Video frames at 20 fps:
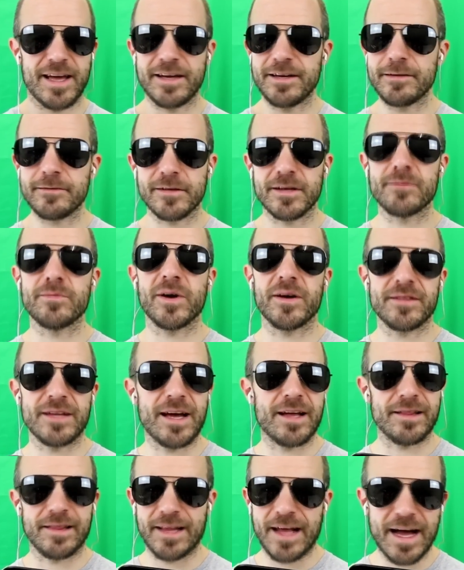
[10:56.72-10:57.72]
anything but
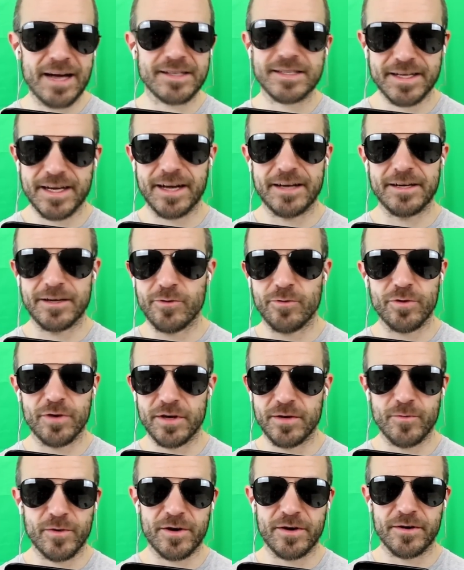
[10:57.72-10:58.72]
that last
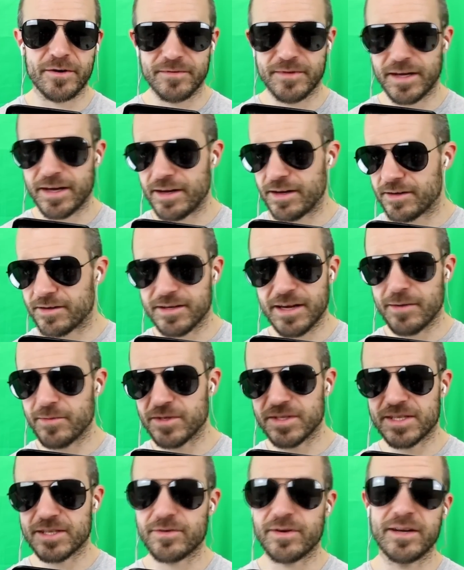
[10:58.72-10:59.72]
category where they
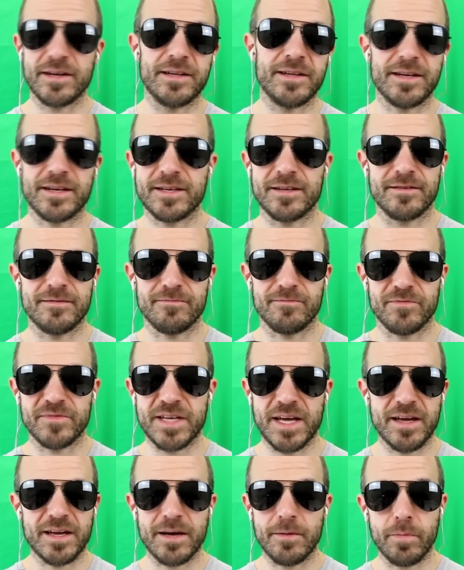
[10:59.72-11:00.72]
demonstrated it can
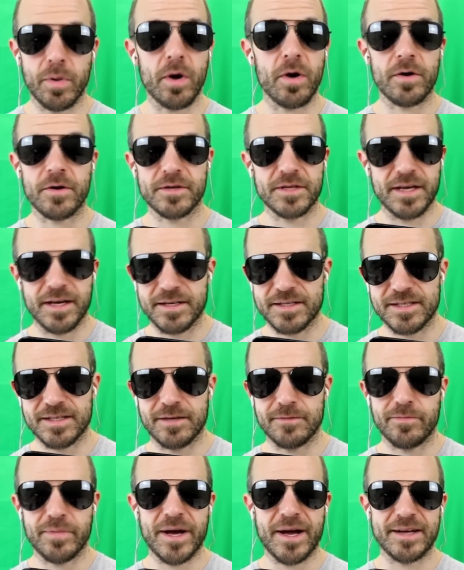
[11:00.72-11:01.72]
take a bar test
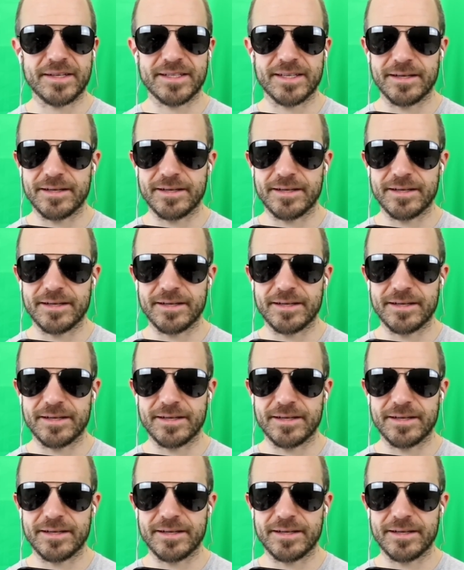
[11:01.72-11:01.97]
and pass